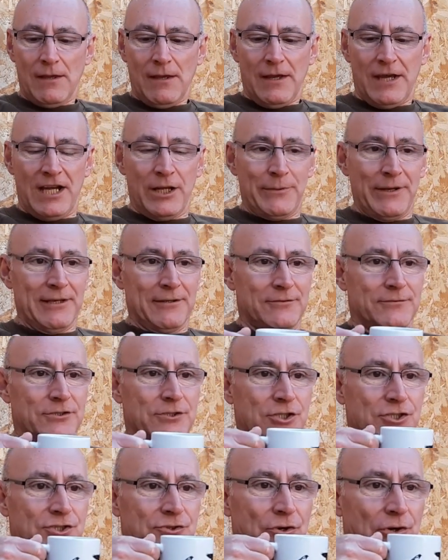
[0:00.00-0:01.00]
Anyway,
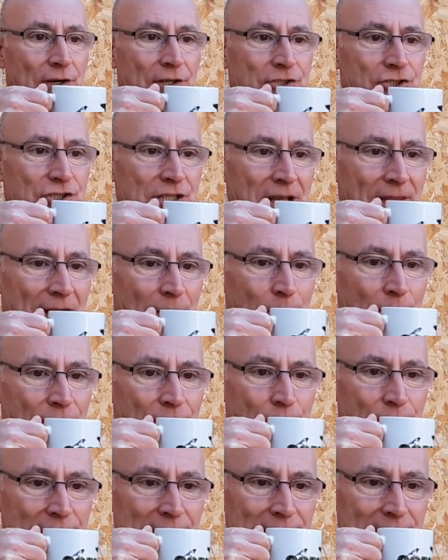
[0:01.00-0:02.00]
just thought I'd share that with
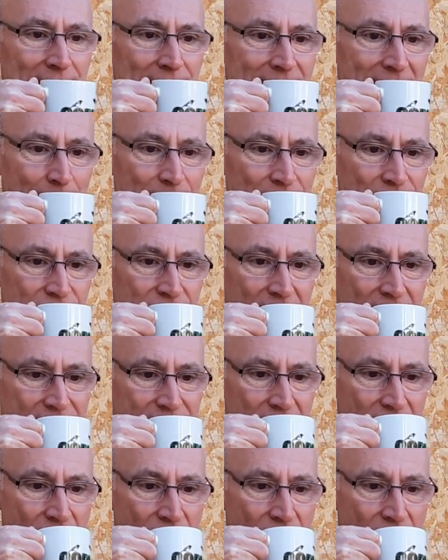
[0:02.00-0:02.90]
you in a little cabin chat.